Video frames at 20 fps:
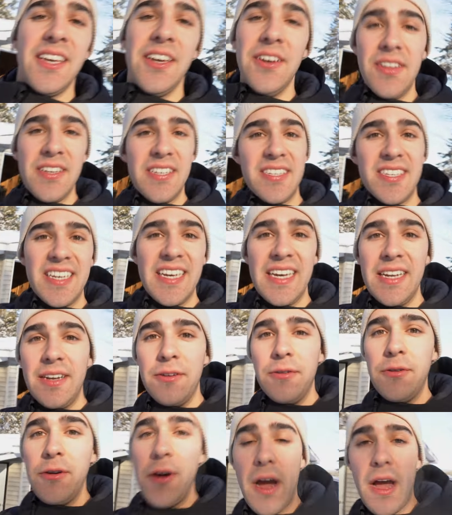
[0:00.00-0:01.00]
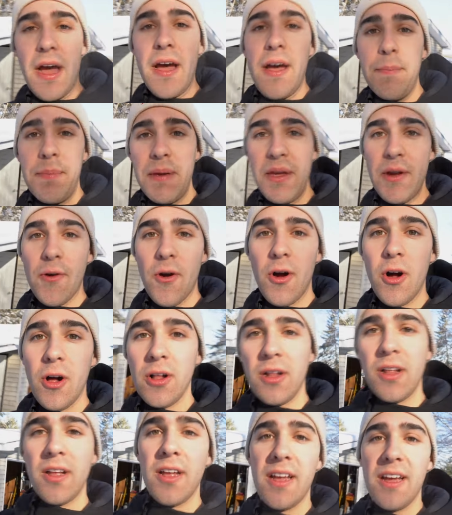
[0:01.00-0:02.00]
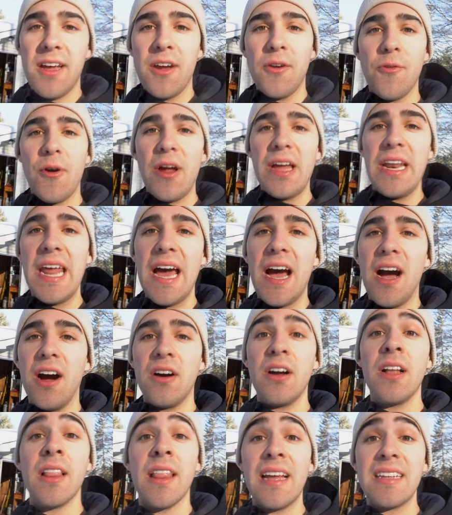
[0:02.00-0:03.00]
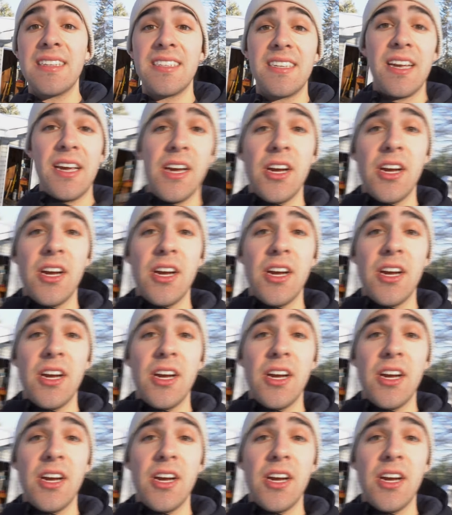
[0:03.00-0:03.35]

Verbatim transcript: cue the Ski-Doo B-roll right now. Let's